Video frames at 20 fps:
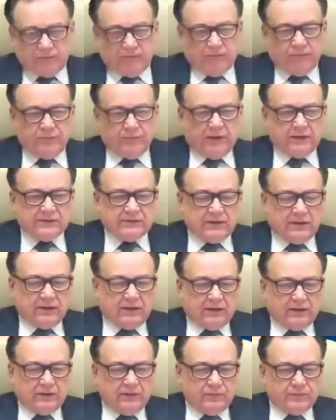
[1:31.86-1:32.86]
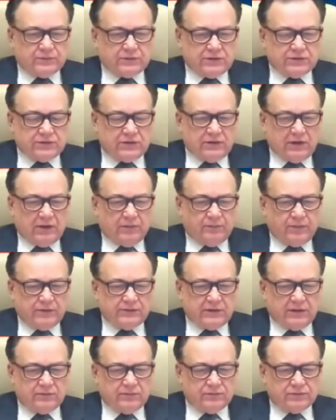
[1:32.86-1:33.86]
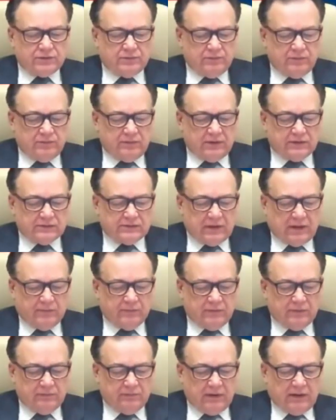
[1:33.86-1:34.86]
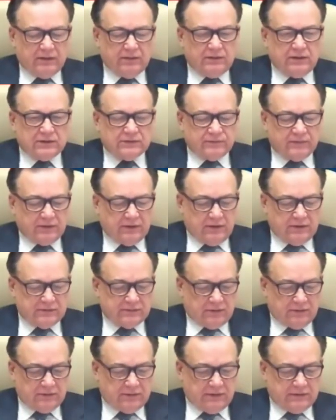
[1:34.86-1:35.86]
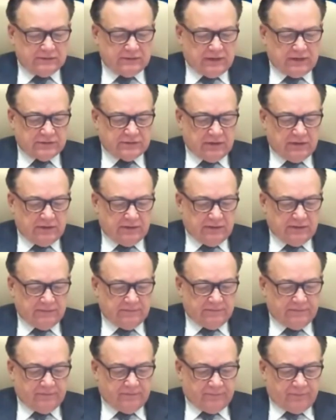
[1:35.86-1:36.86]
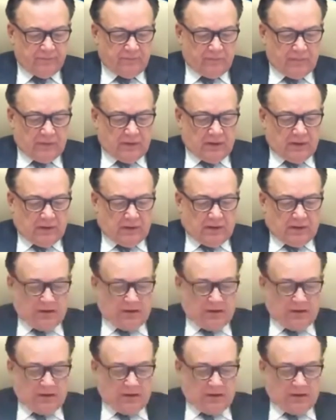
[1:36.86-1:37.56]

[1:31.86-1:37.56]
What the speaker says: and clean transport systems, both in the cities as in the